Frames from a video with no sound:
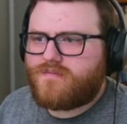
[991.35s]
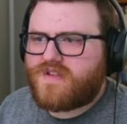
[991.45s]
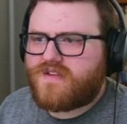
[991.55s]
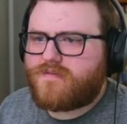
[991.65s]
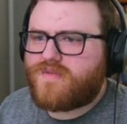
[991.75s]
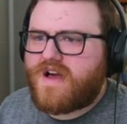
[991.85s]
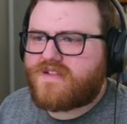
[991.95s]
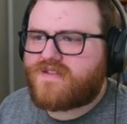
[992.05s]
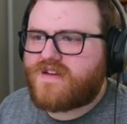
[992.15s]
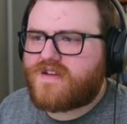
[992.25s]
Missing
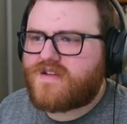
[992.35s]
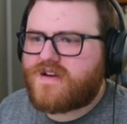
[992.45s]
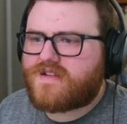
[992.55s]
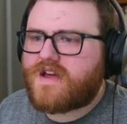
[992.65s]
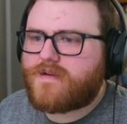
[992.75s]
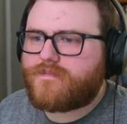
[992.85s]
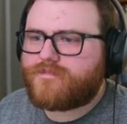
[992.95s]
plastic yes, and duct tape.